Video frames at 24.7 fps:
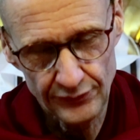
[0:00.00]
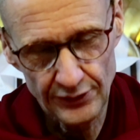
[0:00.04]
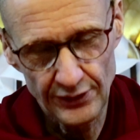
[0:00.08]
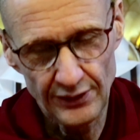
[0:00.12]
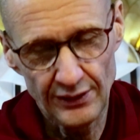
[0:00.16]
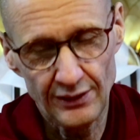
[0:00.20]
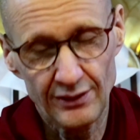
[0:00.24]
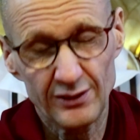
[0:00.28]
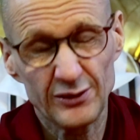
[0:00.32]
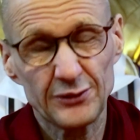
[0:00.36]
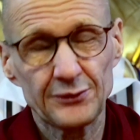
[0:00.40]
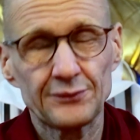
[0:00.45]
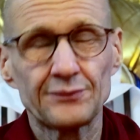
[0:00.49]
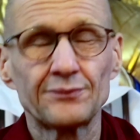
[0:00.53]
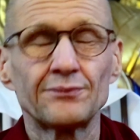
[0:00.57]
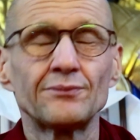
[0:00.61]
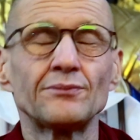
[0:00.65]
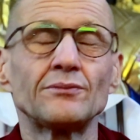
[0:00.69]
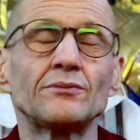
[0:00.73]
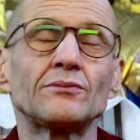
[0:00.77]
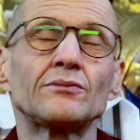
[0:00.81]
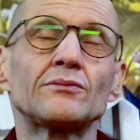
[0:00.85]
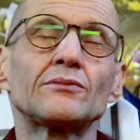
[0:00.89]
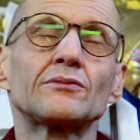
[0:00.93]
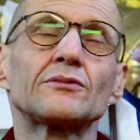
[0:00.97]
Yeah.
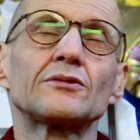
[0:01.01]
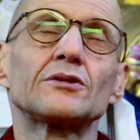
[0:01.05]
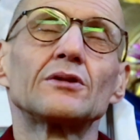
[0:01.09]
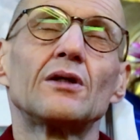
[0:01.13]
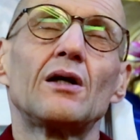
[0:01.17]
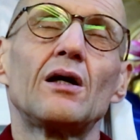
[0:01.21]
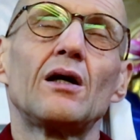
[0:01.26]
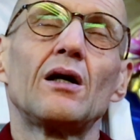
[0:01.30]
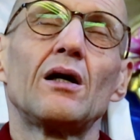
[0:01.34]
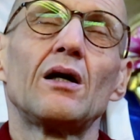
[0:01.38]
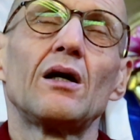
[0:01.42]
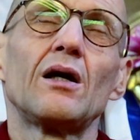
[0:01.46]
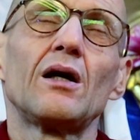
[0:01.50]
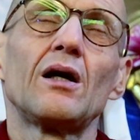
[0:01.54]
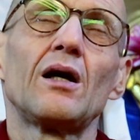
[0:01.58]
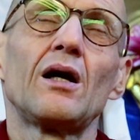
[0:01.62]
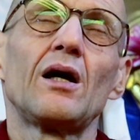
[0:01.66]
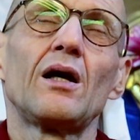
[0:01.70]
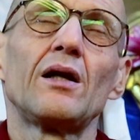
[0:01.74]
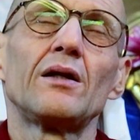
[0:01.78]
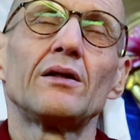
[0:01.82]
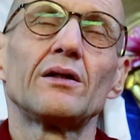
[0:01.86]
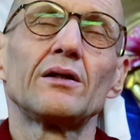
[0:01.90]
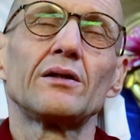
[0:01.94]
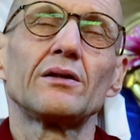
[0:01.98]

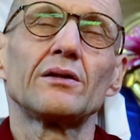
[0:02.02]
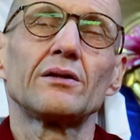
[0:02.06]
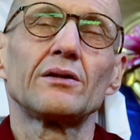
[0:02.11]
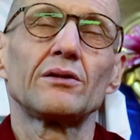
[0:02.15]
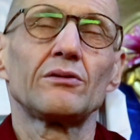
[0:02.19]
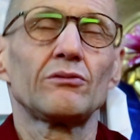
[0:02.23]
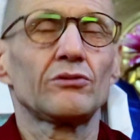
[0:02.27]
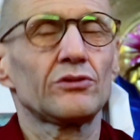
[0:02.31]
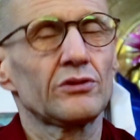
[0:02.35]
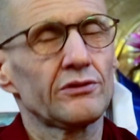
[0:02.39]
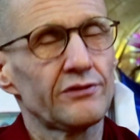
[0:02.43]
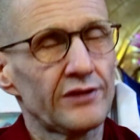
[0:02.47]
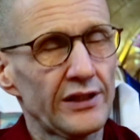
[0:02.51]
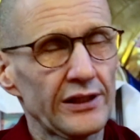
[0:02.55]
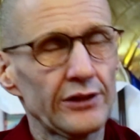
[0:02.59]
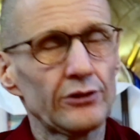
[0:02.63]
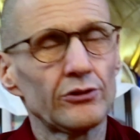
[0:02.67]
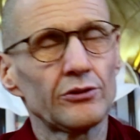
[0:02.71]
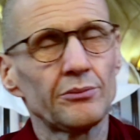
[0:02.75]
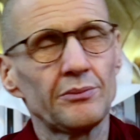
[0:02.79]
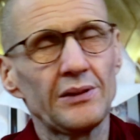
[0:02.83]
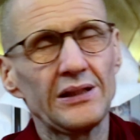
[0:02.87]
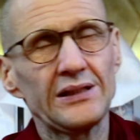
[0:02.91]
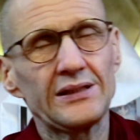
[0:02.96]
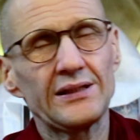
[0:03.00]
And it was a very
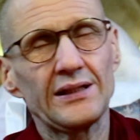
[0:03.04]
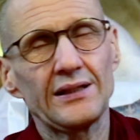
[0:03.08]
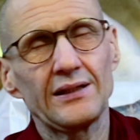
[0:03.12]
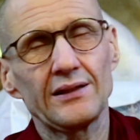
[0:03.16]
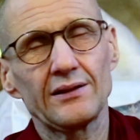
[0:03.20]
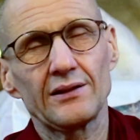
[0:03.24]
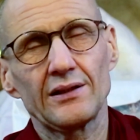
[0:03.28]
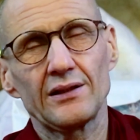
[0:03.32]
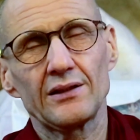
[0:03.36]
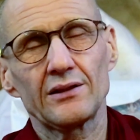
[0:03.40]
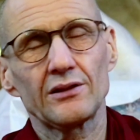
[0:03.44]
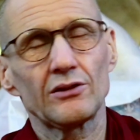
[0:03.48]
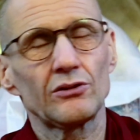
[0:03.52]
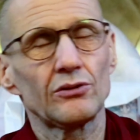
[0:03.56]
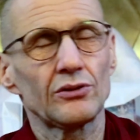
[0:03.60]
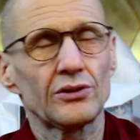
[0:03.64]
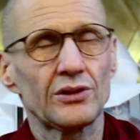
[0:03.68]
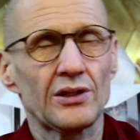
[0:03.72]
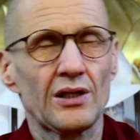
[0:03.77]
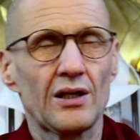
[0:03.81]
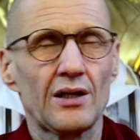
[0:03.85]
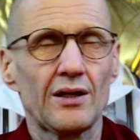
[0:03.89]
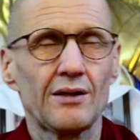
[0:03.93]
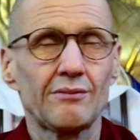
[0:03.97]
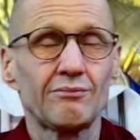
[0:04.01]
good meeting. I had a good
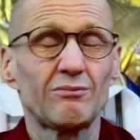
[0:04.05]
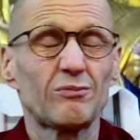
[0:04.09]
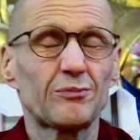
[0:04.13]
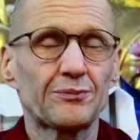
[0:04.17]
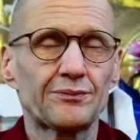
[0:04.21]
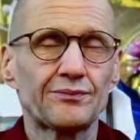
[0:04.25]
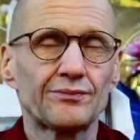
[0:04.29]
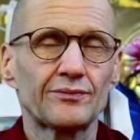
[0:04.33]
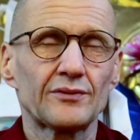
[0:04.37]
time.